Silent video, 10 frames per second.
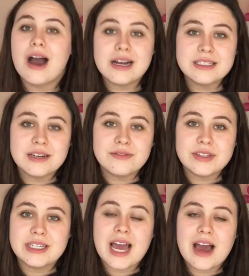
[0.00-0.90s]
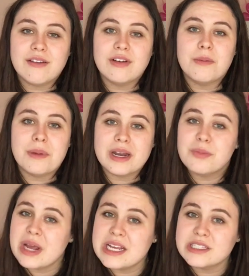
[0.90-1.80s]
I definitely have a better
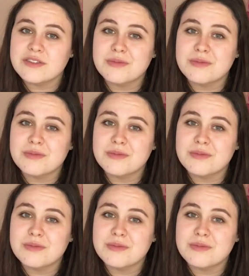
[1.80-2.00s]
peace of